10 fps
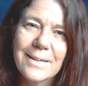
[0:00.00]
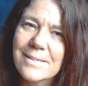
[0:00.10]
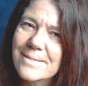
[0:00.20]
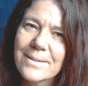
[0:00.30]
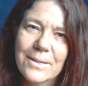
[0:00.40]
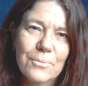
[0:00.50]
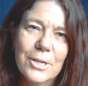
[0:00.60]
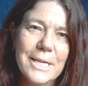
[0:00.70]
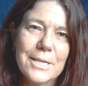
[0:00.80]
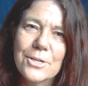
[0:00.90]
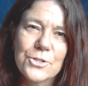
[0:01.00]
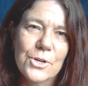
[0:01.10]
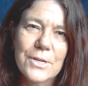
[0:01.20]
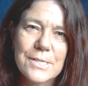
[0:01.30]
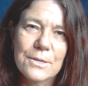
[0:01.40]
It's like a
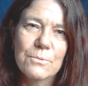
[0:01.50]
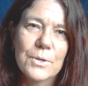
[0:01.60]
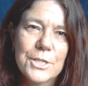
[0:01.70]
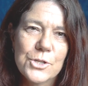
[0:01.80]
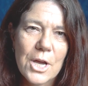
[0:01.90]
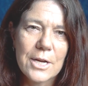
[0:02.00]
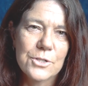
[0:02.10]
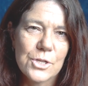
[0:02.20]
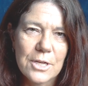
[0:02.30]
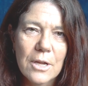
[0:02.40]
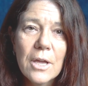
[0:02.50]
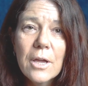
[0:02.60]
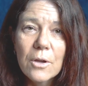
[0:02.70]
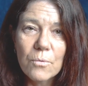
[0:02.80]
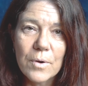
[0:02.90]
re-energizing, recharging,
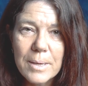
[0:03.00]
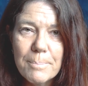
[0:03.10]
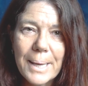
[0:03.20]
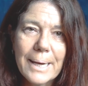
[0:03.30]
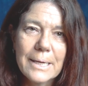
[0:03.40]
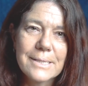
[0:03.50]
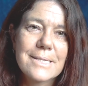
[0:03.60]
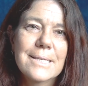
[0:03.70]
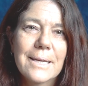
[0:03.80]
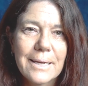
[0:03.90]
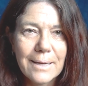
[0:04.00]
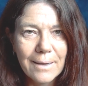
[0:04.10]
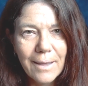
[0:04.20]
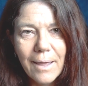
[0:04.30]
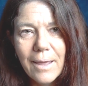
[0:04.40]
rebalancing,
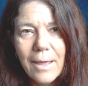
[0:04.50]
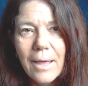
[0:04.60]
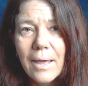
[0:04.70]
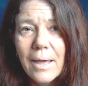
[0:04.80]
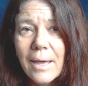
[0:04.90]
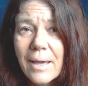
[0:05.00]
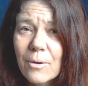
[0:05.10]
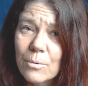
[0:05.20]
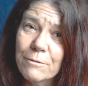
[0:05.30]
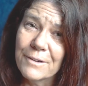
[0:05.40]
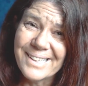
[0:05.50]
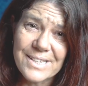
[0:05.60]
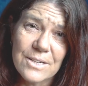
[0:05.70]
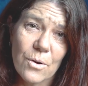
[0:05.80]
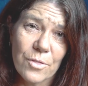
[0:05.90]

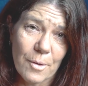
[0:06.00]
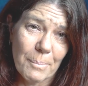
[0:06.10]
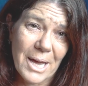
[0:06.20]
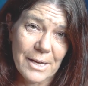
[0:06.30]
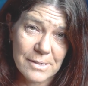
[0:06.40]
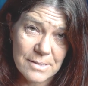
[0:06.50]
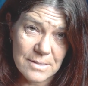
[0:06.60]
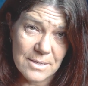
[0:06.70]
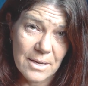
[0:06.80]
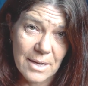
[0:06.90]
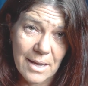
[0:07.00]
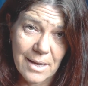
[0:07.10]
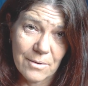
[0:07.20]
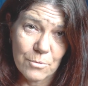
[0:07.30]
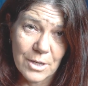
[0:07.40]
reflecting on the past
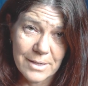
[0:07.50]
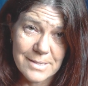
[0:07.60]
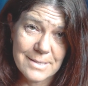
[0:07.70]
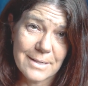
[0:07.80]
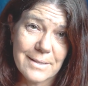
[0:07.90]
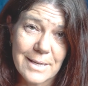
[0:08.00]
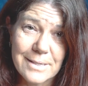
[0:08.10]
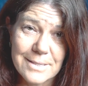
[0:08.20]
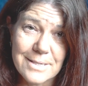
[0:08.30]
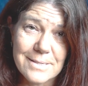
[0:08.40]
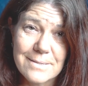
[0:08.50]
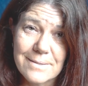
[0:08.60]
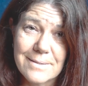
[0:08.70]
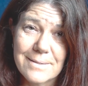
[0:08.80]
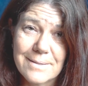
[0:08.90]
and realizing that it
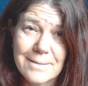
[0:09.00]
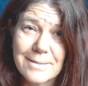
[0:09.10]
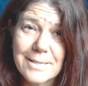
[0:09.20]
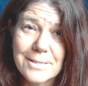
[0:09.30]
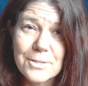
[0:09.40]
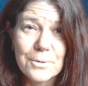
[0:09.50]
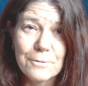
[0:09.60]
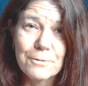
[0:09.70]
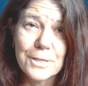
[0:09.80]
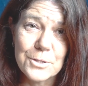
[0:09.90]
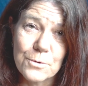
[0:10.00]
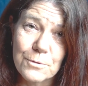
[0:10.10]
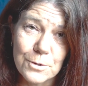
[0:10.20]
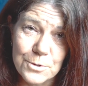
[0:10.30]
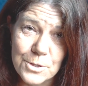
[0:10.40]
doesn't need to affect your
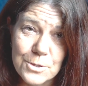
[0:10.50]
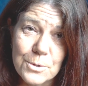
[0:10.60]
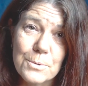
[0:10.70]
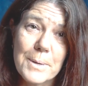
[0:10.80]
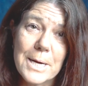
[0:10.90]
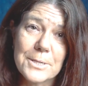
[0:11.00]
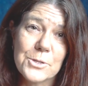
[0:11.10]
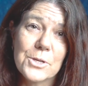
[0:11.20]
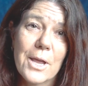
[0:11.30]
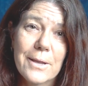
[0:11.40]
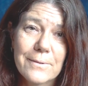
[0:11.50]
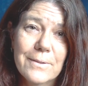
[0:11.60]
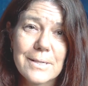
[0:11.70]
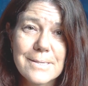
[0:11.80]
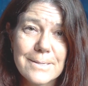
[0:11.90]
future too much and
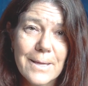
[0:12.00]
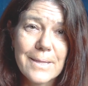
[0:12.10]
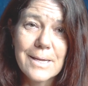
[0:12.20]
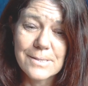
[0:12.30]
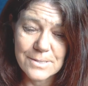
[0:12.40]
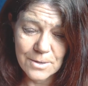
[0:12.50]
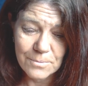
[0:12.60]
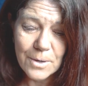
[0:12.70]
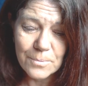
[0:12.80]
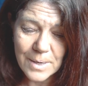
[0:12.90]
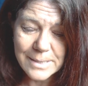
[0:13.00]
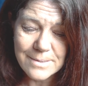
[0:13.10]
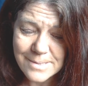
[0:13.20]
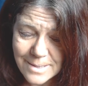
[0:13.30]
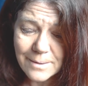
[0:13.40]
things like that. So row
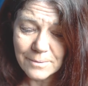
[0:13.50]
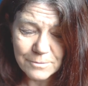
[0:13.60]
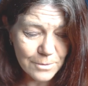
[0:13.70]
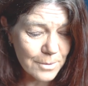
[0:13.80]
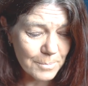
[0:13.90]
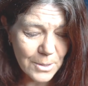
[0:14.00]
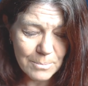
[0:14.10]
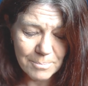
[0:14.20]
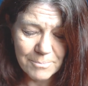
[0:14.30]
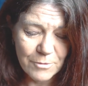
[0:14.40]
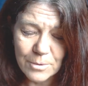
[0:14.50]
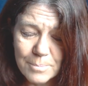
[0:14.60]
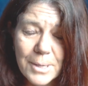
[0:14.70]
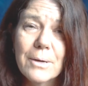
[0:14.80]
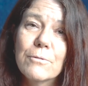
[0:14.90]
ones, yeah, very
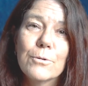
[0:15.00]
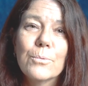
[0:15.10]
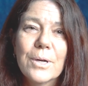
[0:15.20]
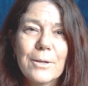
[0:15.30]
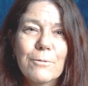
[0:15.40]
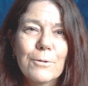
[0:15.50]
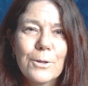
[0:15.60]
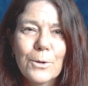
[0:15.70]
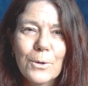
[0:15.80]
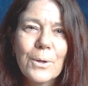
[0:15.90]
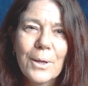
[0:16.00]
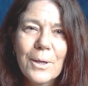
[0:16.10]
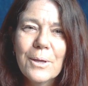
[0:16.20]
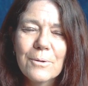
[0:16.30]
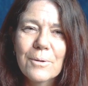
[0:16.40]
powerful week for you.
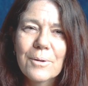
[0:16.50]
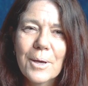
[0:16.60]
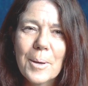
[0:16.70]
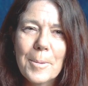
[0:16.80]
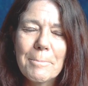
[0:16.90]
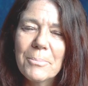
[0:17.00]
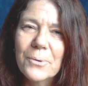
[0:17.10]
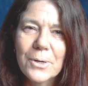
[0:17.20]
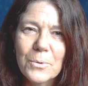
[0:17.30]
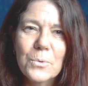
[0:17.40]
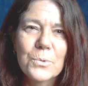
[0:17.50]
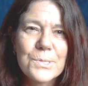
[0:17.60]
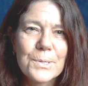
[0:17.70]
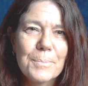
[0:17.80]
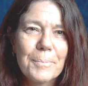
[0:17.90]
Pretty
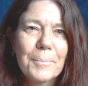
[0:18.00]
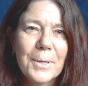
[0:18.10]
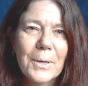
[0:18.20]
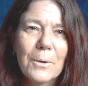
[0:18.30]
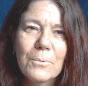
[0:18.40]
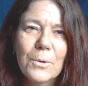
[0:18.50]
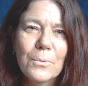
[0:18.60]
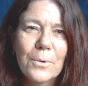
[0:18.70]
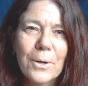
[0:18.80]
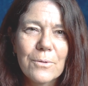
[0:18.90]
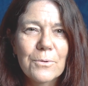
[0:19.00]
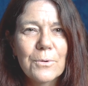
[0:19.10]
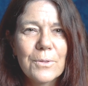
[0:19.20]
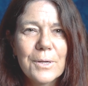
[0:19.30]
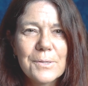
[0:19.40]
awesome. You know, we all go
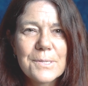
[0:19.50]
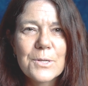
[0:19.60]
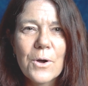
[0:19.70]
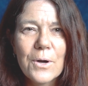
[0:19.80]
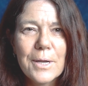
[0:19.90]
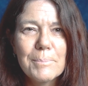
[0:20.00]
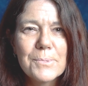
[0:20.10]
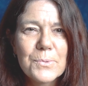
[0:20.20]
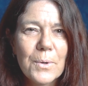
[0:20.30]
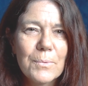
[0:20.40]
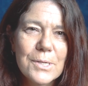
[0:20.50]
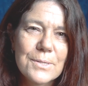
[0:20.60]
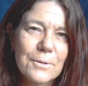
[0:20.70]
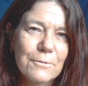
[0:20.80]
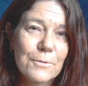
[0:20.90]
through those times where we
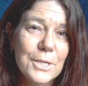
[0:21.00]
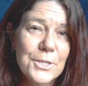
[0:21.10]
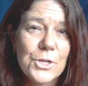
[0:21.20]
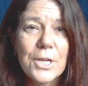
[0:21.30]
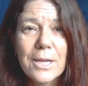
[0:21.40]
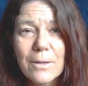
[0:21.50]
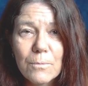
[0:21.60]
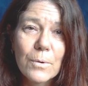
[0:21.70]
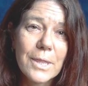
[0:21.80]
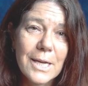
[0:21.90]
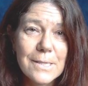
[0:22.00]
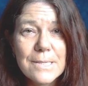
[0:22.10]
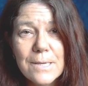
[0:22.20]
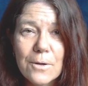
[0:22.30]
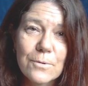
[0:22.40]
sort of recheck in with
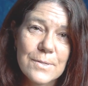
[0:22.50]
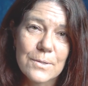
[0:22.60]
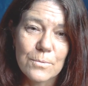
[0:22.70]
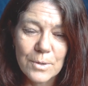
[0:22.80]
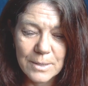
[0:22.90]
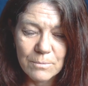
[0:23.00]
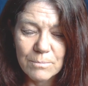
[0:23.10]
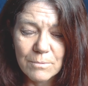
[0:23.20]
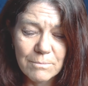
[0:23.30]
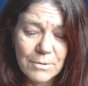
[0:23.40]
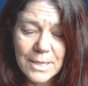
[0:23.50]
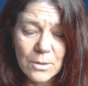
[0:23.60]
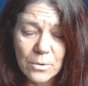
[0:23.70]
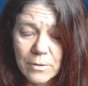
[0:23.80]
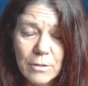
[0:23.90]
ourselves and
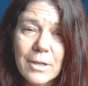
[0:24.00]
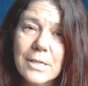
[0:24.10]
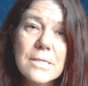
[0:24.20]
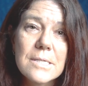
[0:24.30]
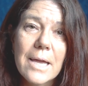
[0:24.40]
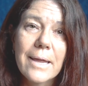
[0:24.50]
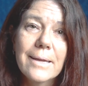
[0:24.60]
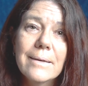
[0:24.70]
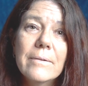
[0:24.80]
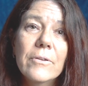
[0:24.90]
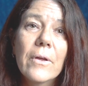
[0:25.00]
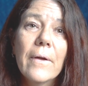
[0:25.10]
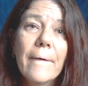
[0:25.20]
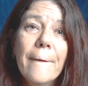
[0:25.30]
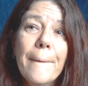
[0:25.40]
re-look at things and
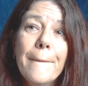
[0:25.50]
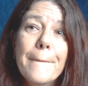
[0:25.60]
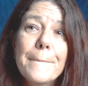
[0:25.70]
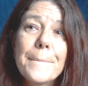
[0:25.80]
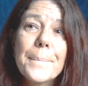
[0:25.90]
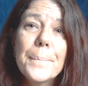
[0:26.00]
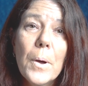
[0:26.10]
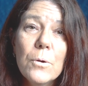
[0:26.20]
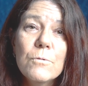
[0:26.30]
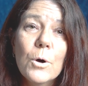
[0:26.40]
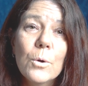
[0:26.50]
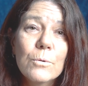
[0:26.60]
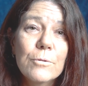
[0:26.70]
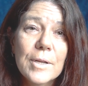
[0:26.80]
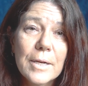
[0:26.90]
move
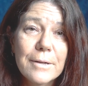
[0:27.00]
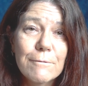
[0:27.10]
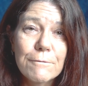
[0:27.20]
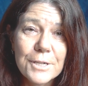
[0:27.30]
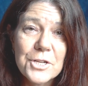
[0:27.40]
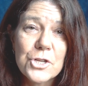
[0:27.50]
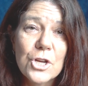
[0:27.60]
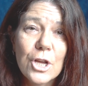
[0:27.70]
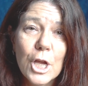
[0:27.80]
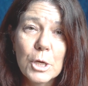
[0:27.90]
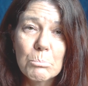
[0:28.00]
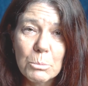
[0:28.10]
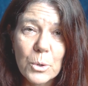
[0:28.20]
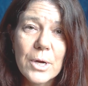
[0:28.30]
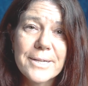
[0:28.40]
on feeling fresh and
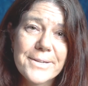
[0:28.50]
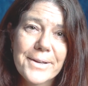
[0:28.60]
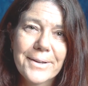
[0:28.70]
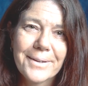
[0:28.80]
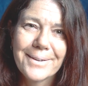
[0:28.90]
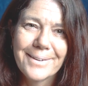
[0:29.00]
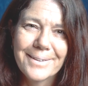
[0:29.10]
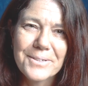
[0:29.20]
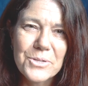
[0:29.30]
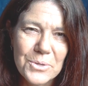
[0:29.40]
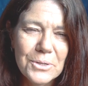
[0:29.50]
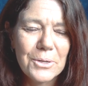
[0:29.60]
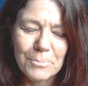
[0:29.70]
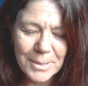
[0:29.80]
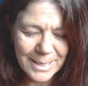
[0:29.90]
bright into a
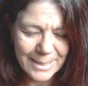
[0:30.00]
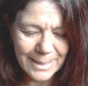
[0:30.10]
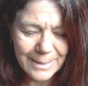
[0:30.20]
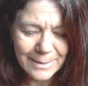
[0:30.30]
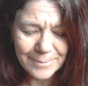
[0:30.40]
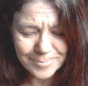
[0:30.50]
new beginning.